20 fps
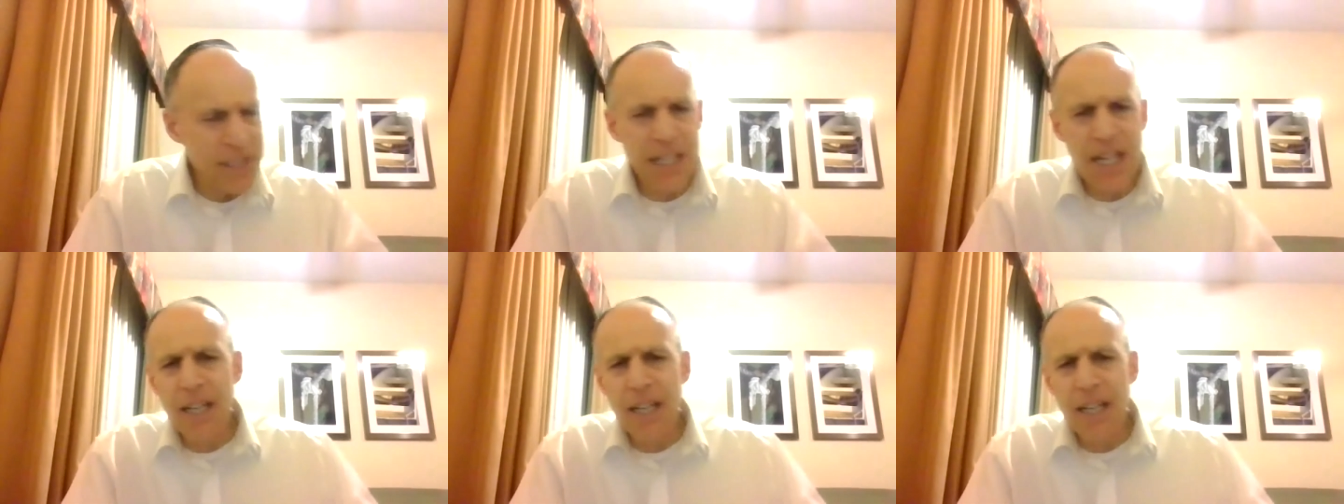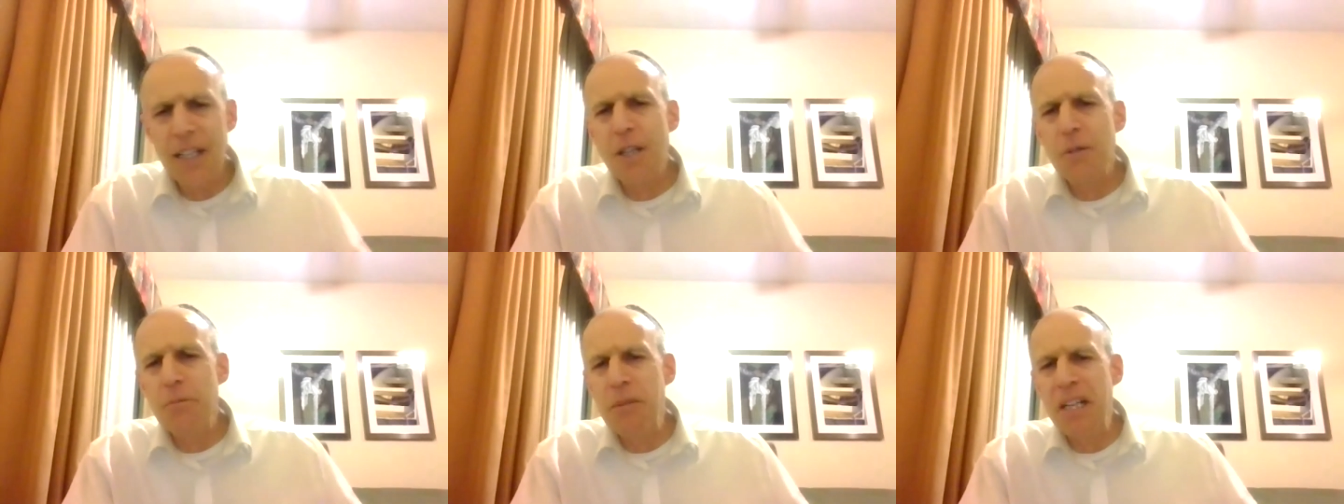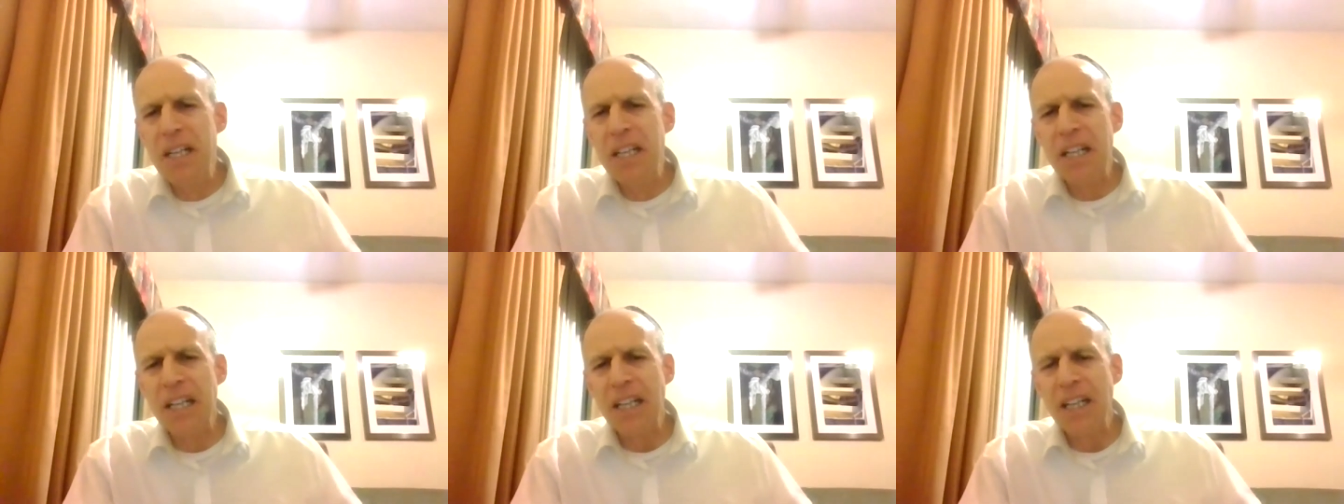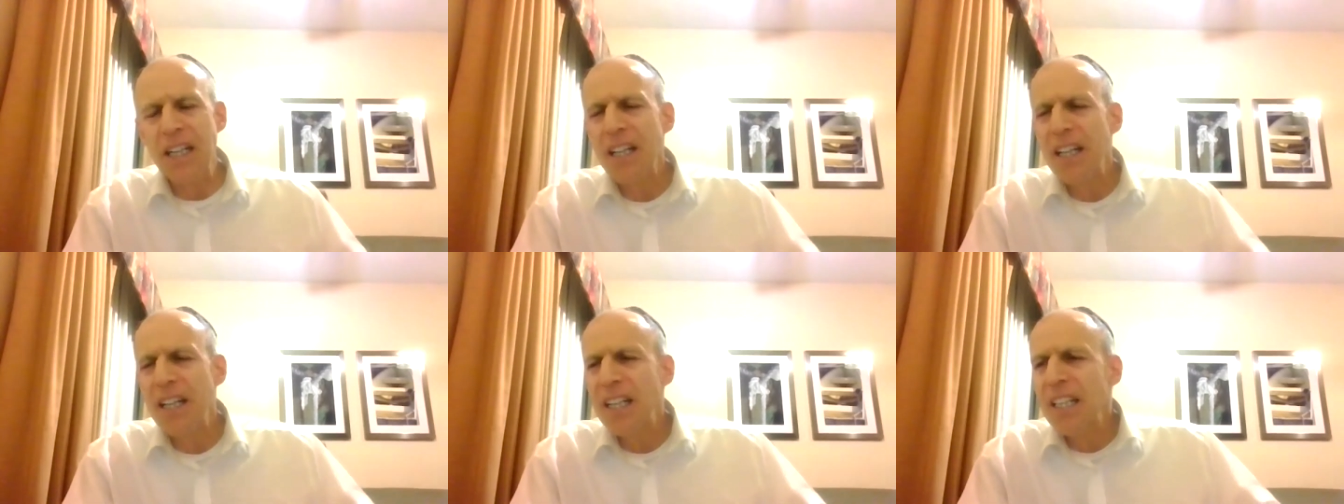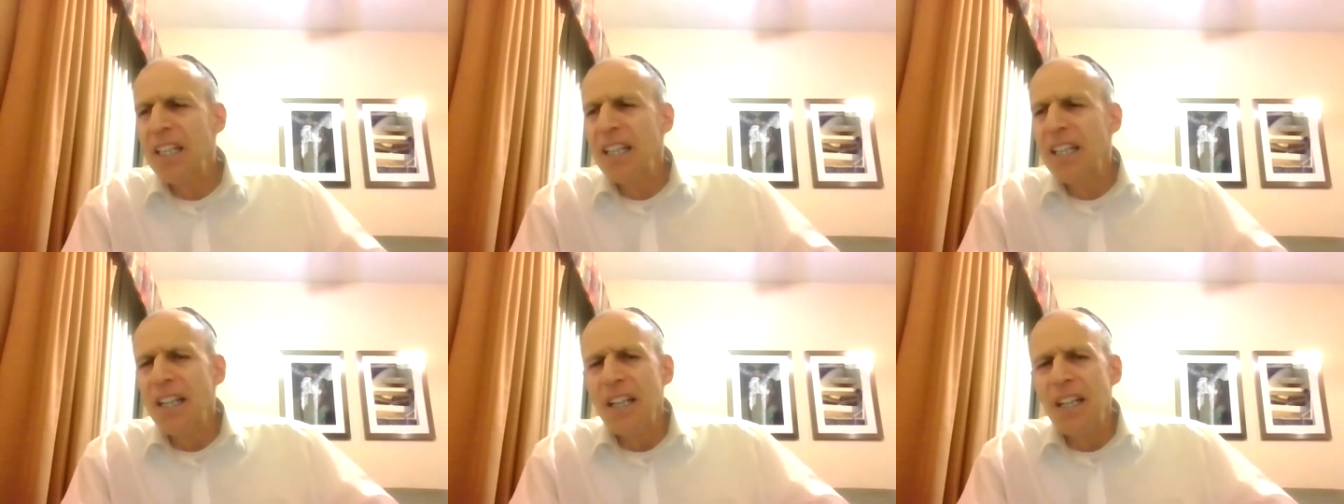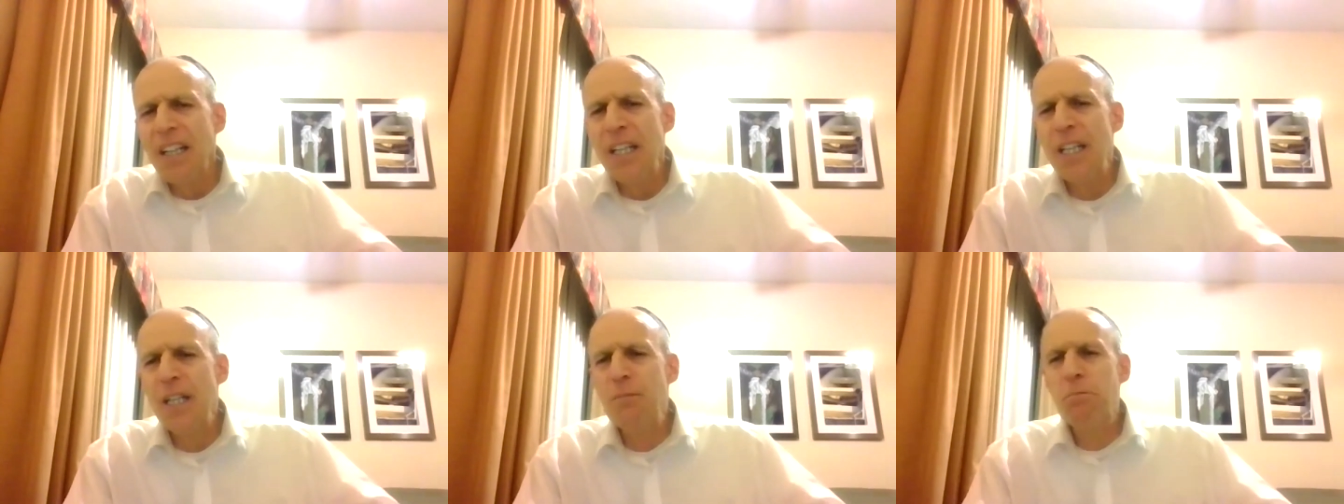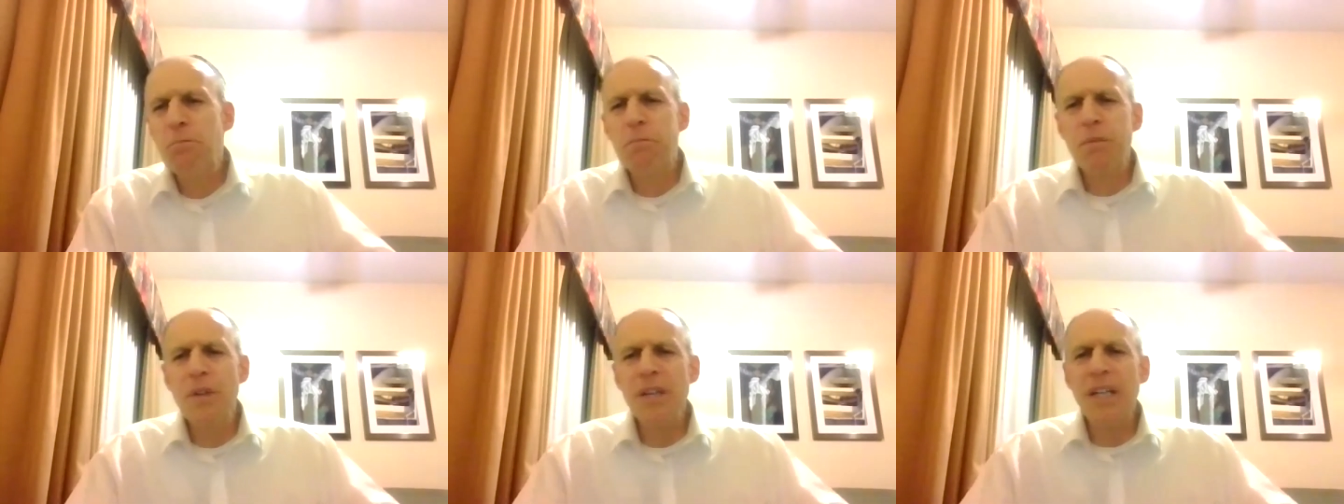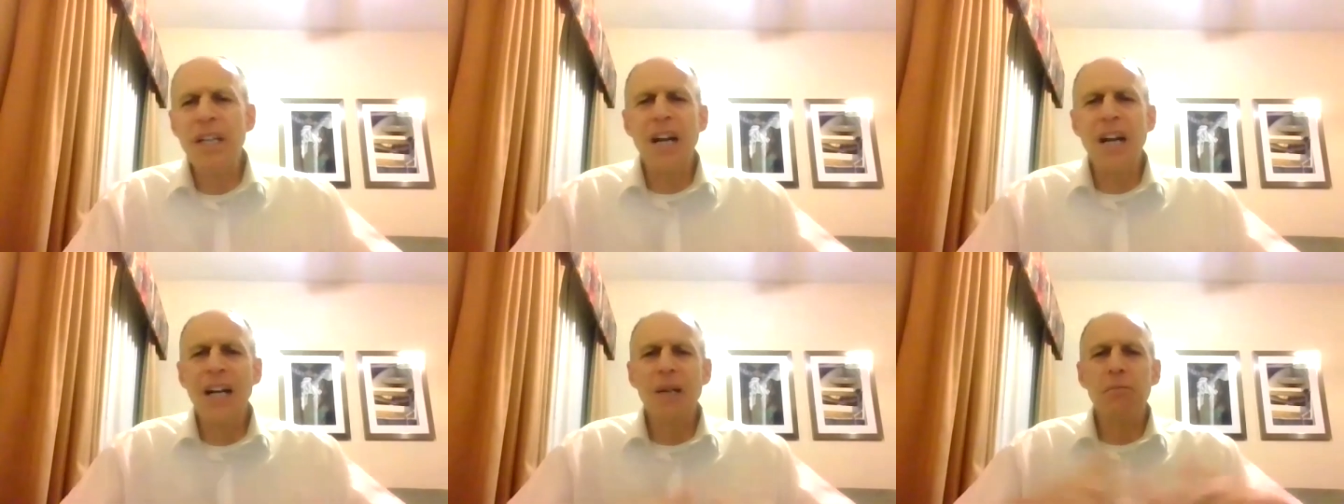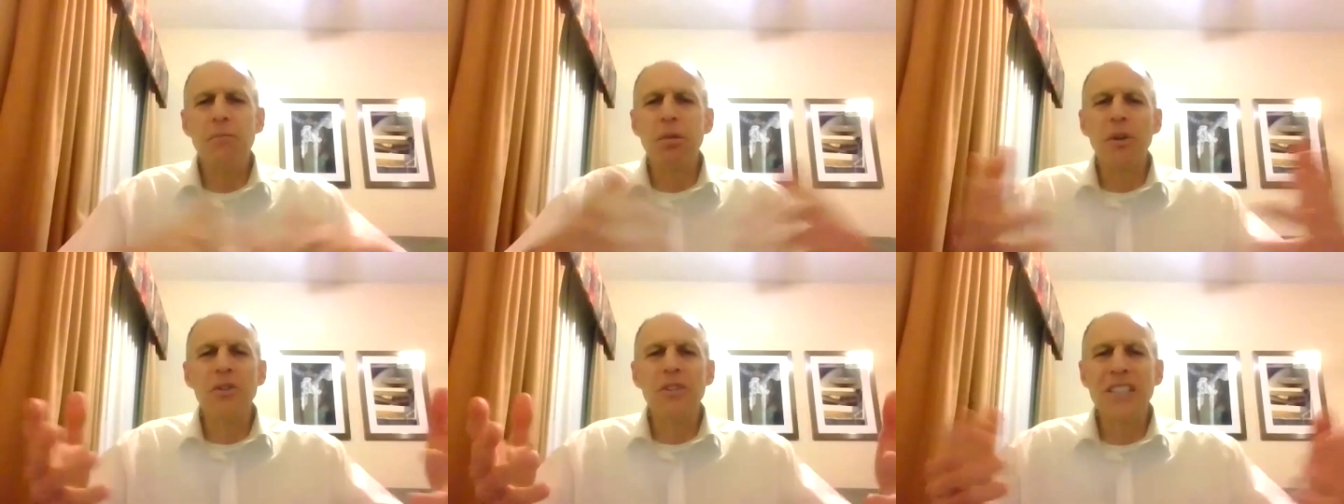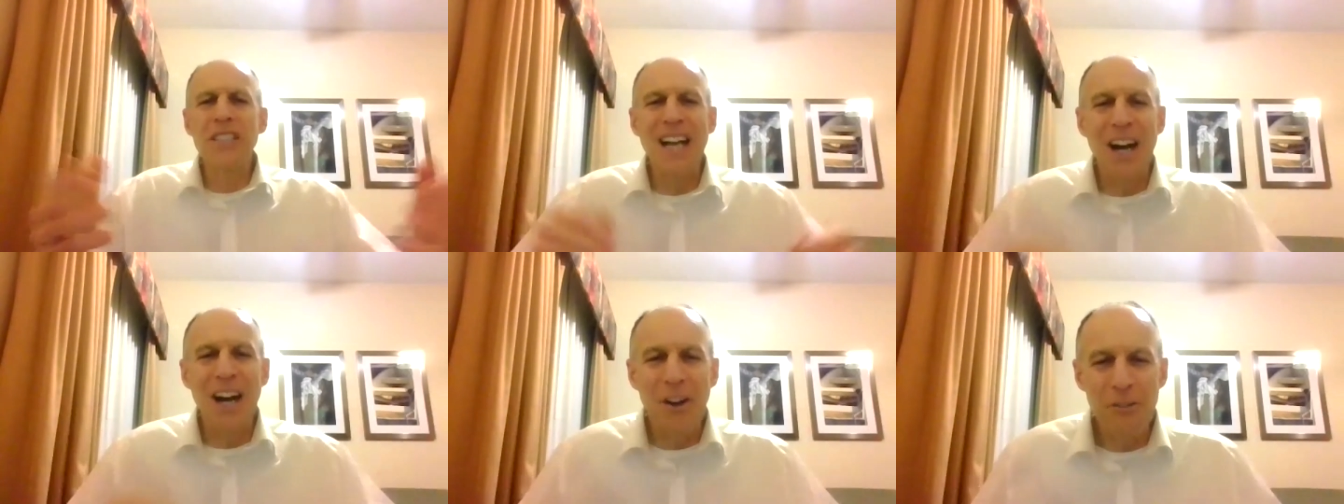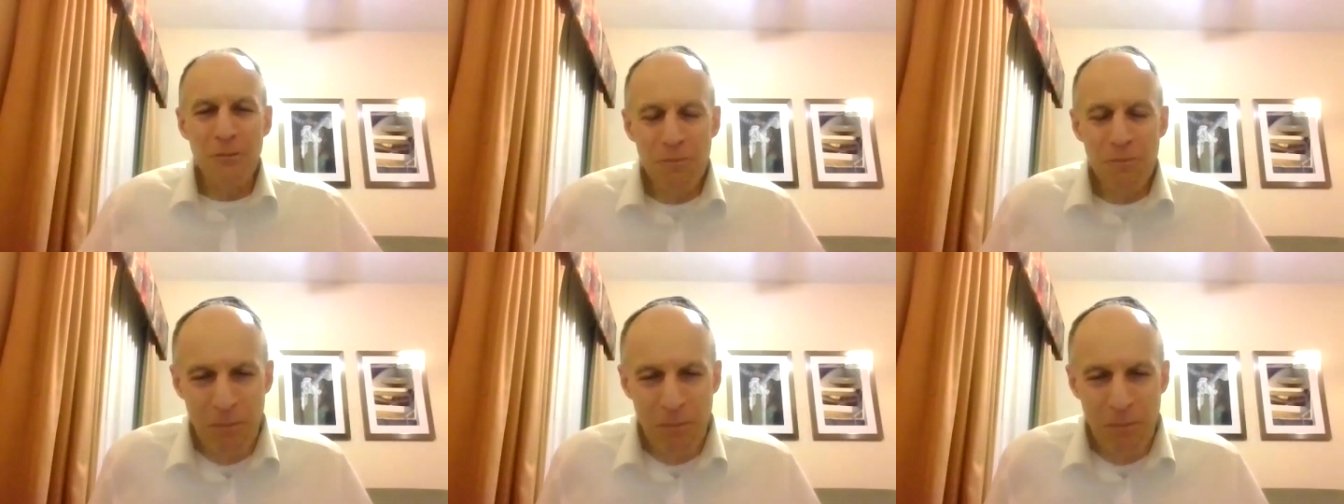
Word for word: At the end of the meeting, he, he kind of blurts out,